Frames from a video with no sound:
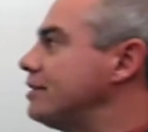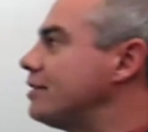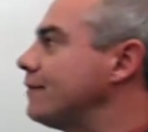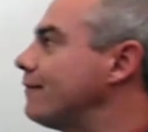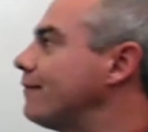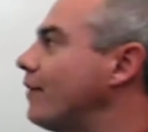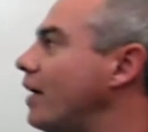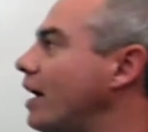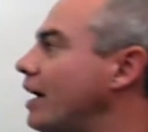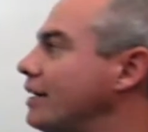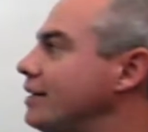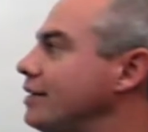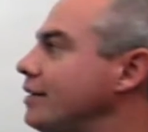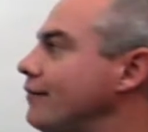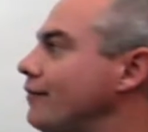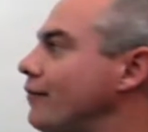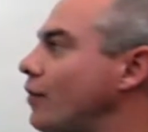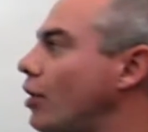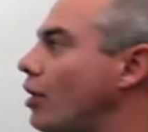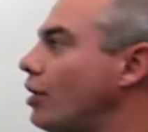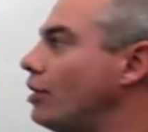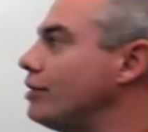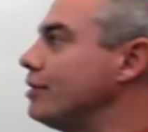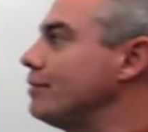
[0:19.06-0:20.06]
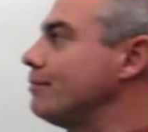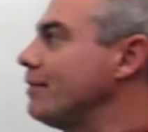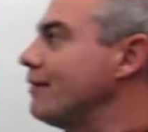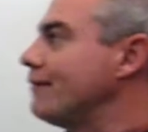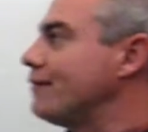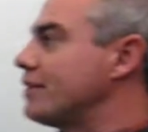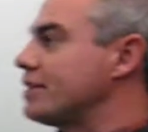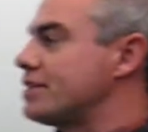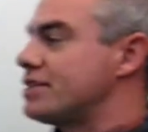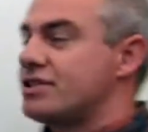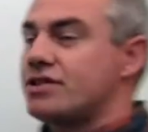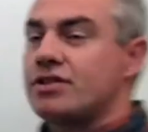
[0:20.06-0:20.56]
to find the volume
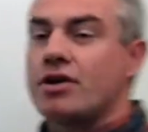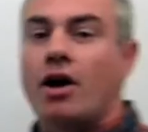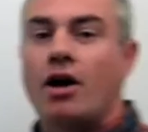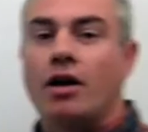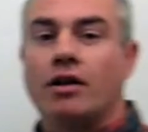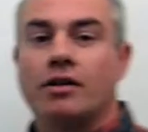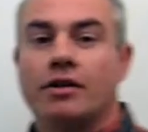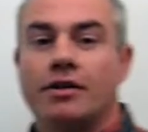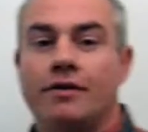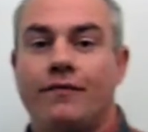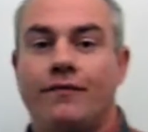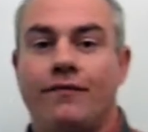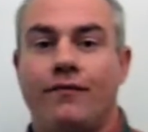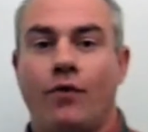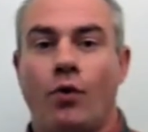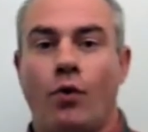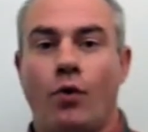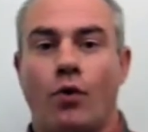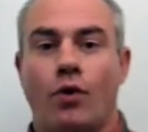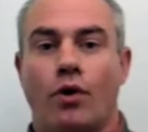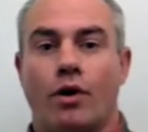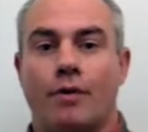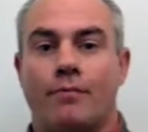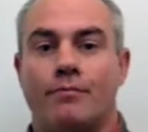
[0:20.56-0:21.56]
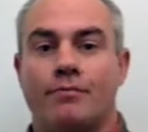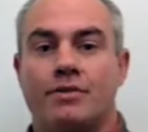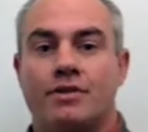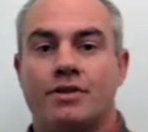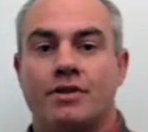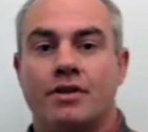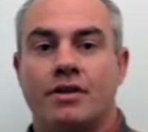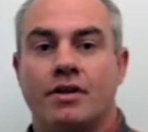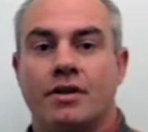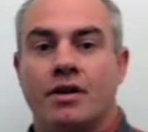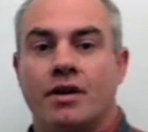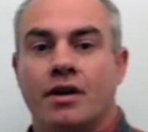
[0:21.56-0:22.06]
of the solid formed
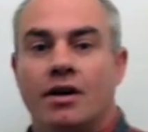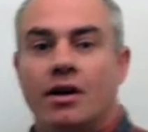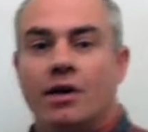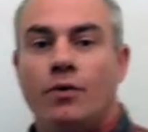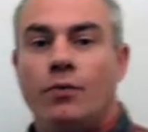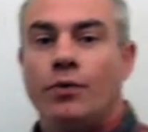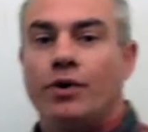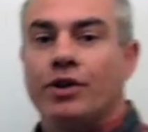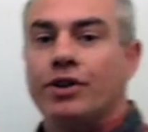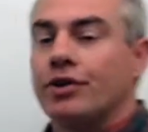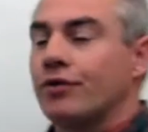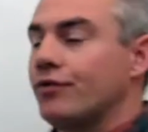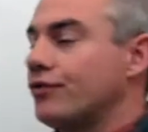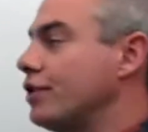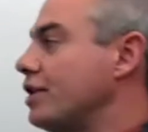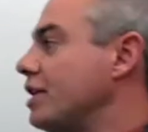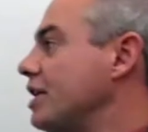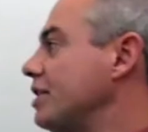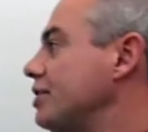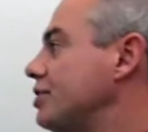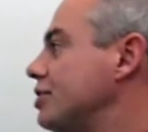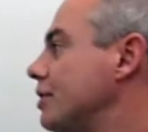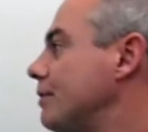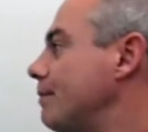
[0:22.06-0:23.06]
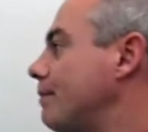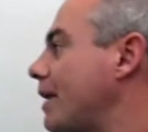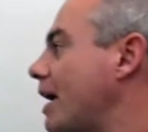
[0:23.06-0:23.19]
when the region